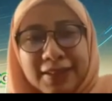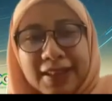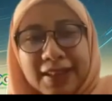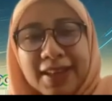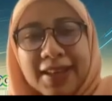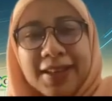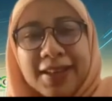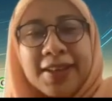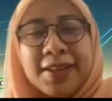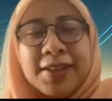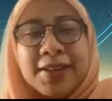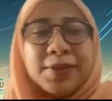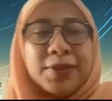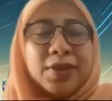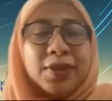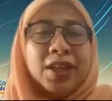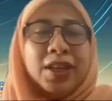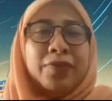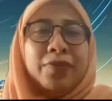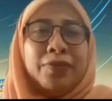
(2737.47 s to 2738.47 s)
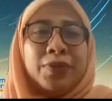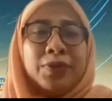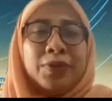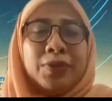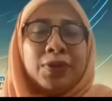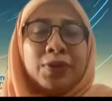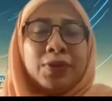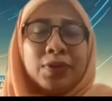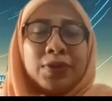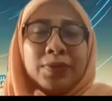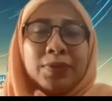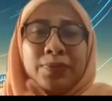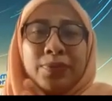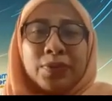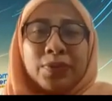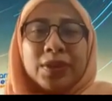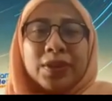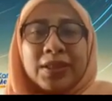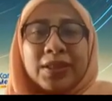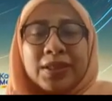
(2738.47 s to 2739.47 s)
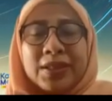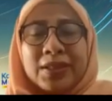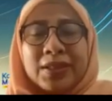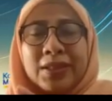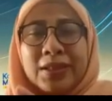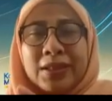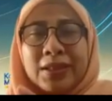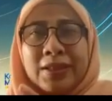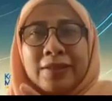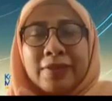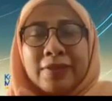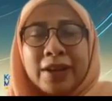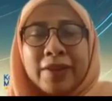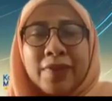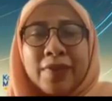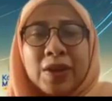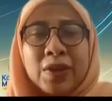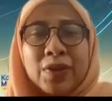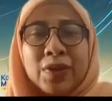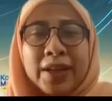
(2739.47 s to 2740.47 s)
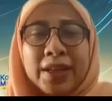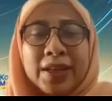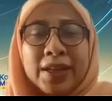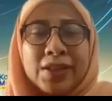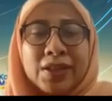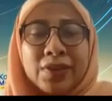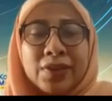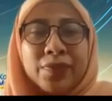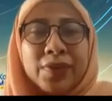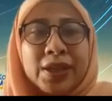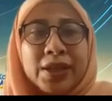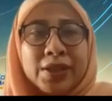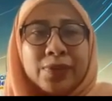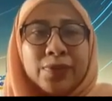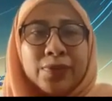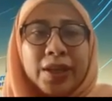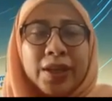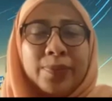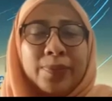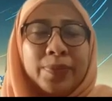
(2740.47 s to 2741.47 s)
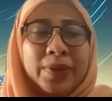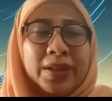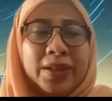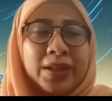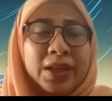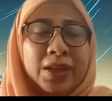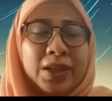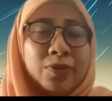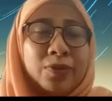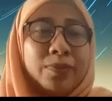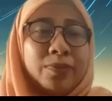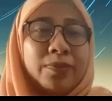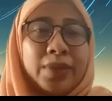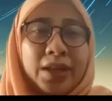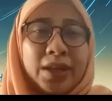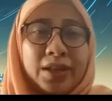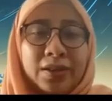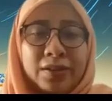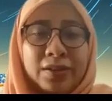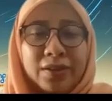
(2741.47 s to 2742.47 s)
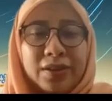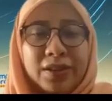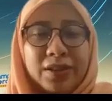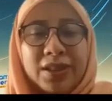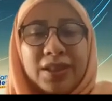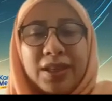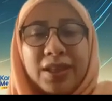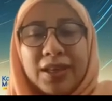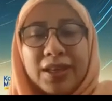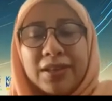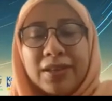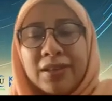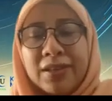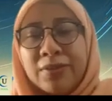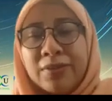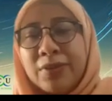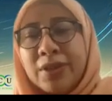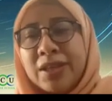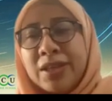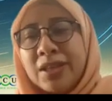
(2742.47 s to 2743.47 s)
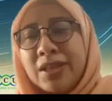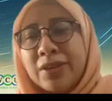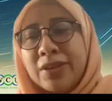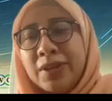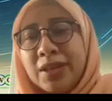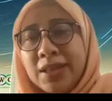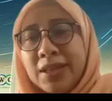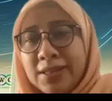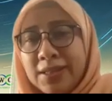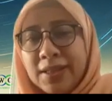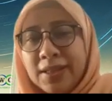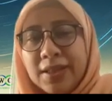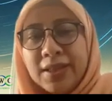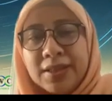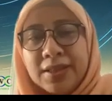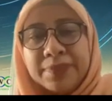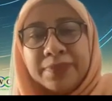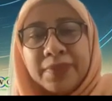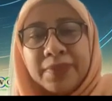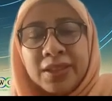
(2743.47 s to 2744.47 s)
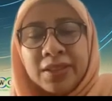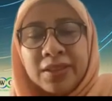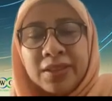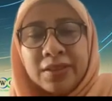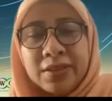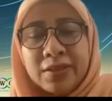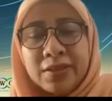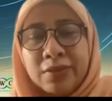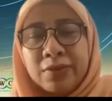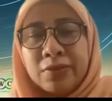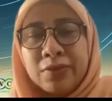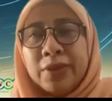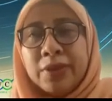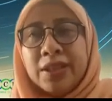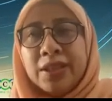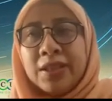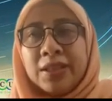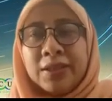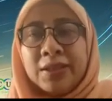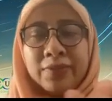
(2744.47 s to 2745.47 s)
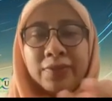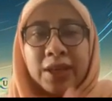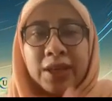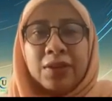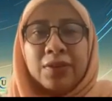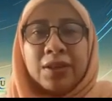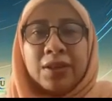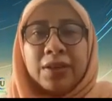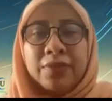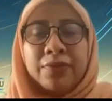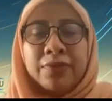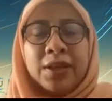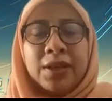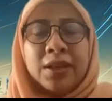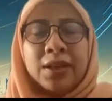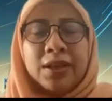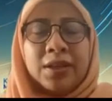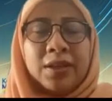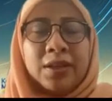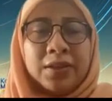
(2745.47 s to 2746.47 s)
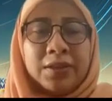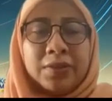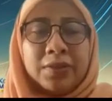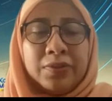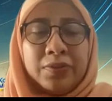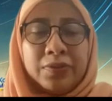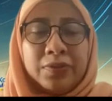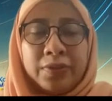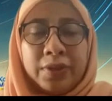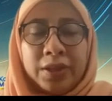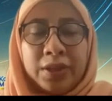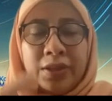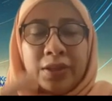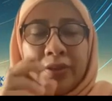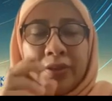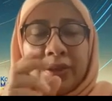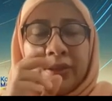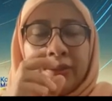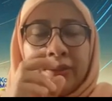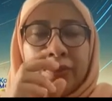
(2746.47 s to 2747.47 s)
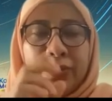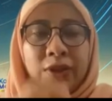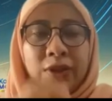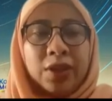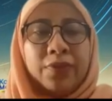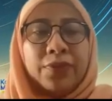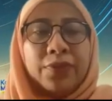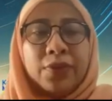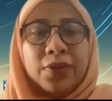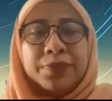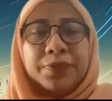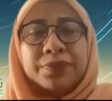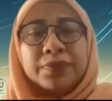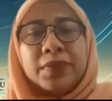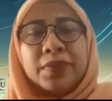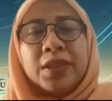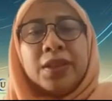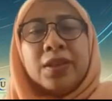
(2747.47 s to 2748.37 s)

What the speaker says: Okay, so if you don't put the correct value at the surface, what happens that you might not get the one that we desire, or what are the value that we are, what they call it, looking for.